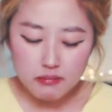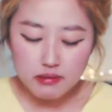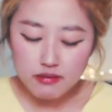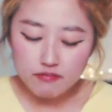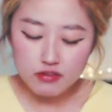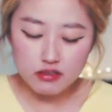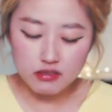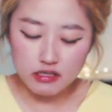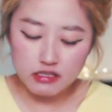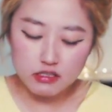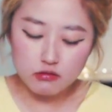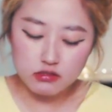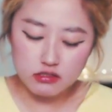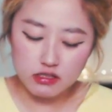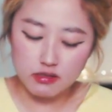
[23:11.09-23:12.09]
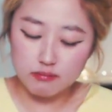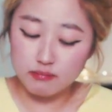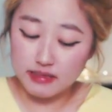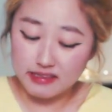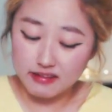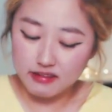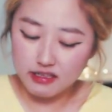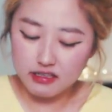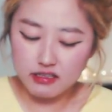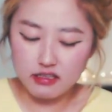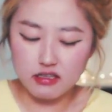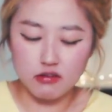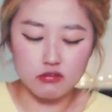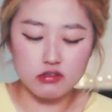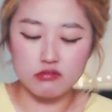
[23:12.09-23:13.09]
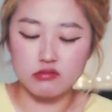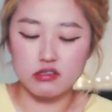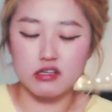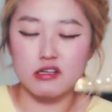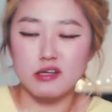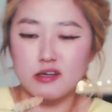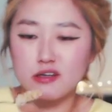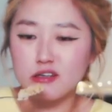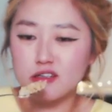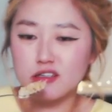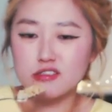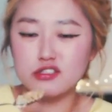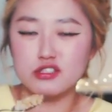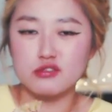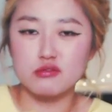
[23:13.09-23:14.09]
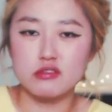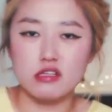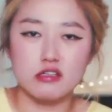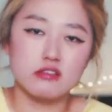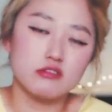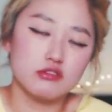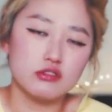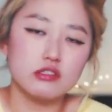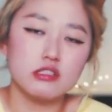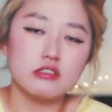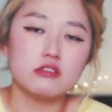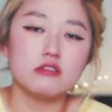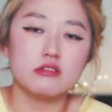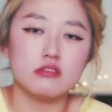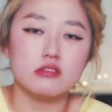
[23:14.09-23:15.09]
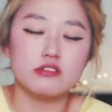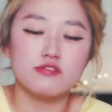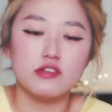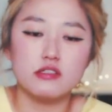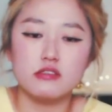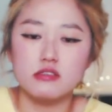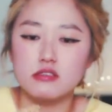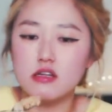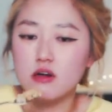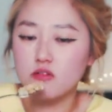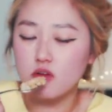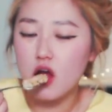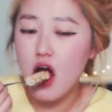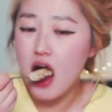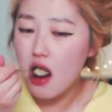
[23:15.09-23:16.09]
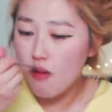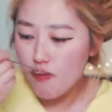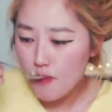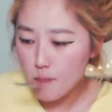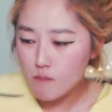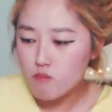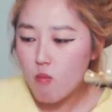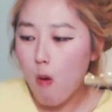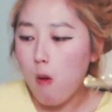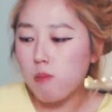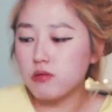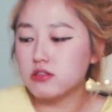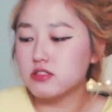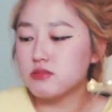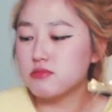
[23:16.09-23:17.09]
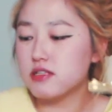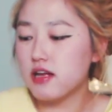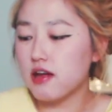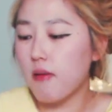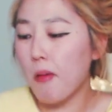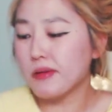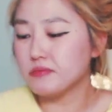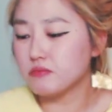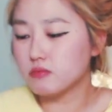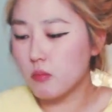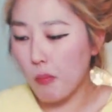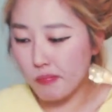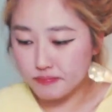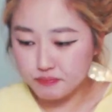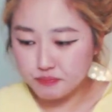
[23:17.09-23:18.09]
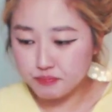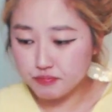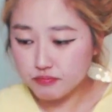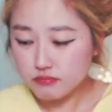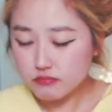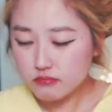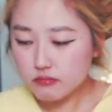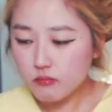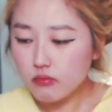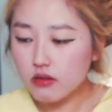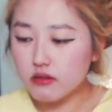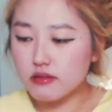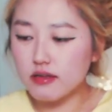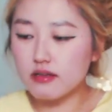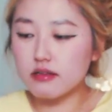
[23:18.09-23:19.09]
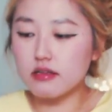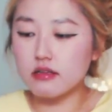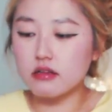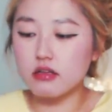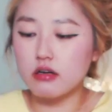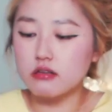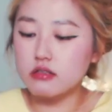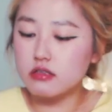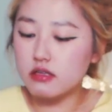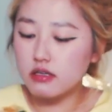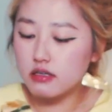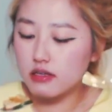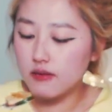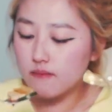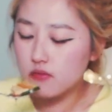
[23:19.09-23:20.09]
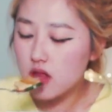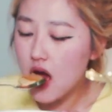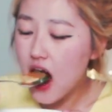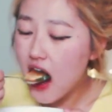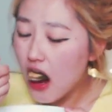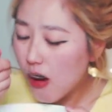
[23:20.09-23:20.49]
Maybe if that lady was like a mean lady, I wouldn't like get her because she can defend herself. But it seems like the other lady.